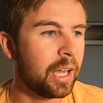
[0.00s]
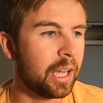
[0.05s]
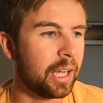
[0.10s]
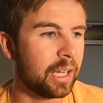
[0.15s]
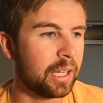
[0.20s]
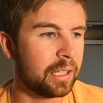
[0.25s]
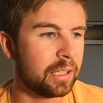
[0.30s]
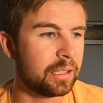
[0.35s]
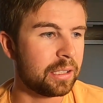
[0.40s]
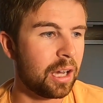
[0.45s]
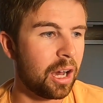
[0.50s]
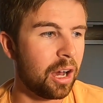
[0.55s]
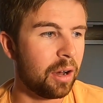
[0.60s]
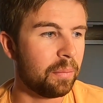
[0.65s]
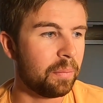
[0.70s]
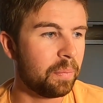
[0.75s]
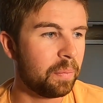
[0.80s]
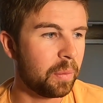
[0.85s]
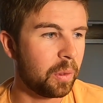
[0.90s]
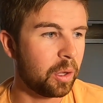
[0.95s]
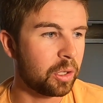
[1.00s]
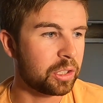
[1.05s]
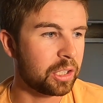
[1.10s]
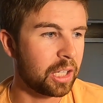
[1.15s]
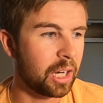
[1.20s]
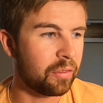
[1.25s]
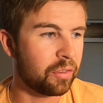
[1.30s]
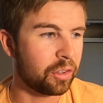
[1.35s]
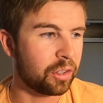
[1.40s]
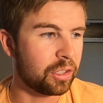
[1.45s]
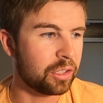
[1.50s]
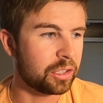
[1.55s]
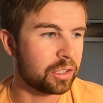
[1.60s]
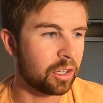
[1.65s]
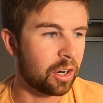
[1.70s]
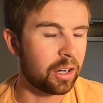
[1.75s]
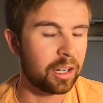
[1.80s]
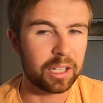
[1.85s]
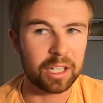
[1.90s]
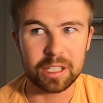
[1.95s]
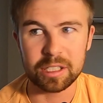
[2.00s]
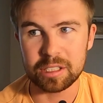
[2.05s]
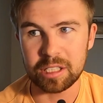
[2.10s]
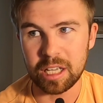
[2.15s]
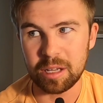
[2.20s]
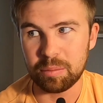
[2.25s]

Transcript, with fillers: and um, look to get off a good start against